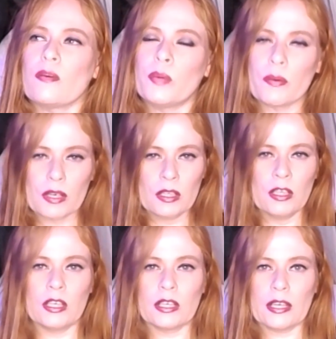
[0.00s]
if we
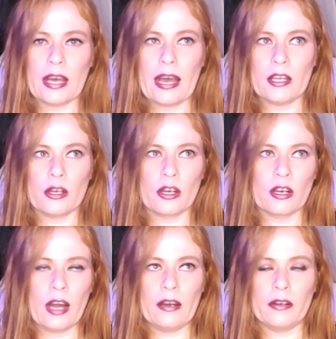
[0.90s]
were to look at
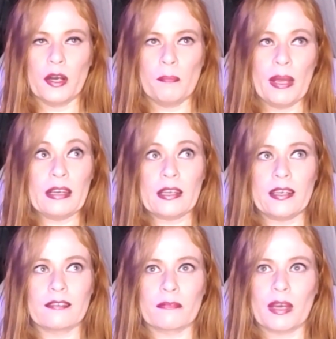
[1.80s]
your, I don't know,
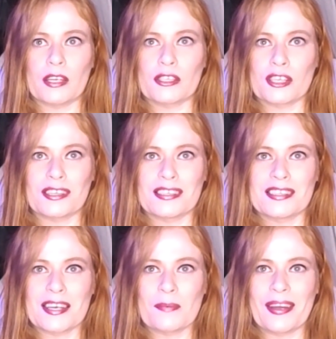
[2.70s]
banking
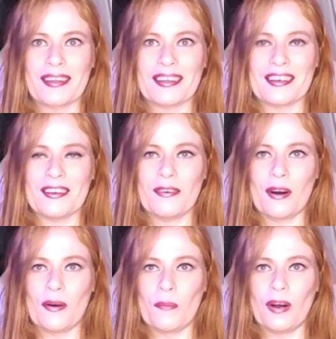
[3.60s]
information the same way that
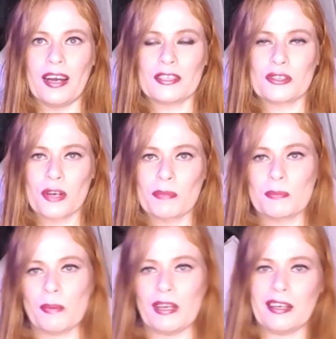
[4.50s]
you all want
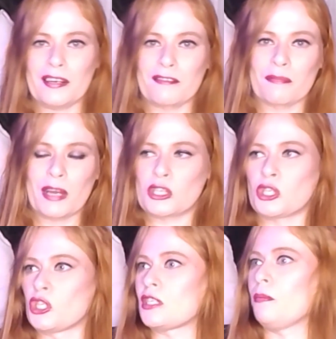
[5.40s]
Trump's banking
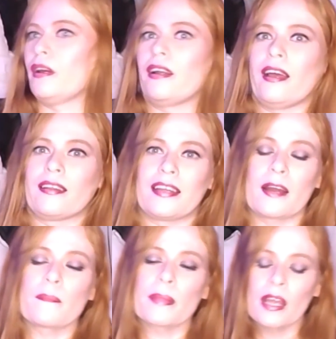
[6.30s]
information just floated
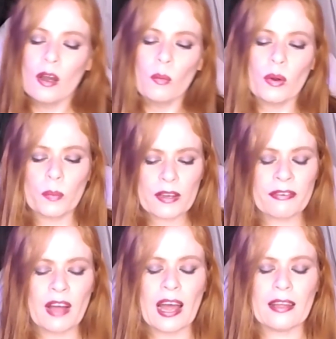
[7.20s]
out there, would
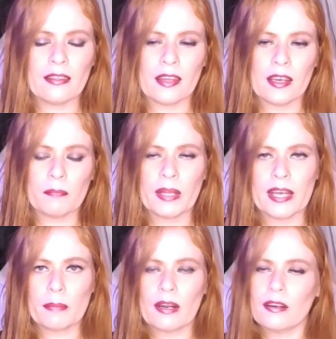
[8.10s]
we find
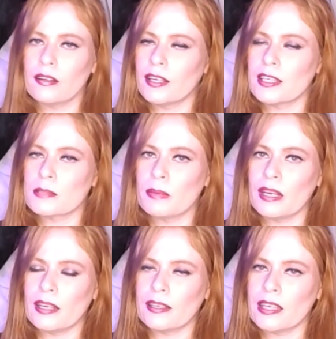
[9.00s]
that Planned Parenthood has
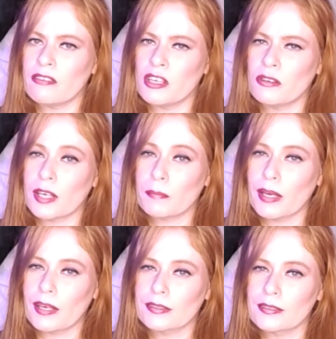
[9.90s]
been giving you
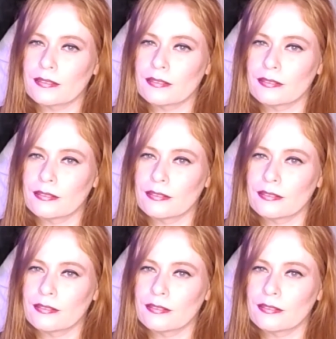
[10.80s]
kickbacks?